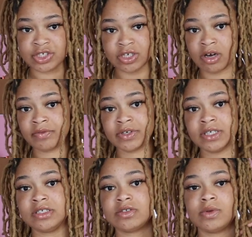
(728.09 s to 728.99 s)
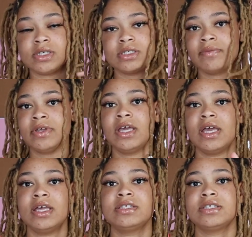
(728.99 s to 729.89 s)
She offered it in 27
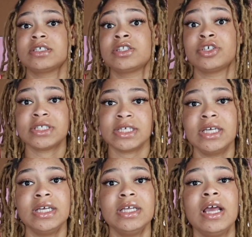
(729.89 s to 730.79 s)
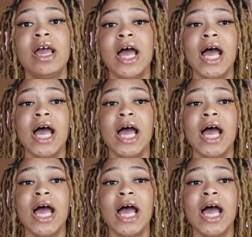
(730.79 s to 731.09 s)
and 613.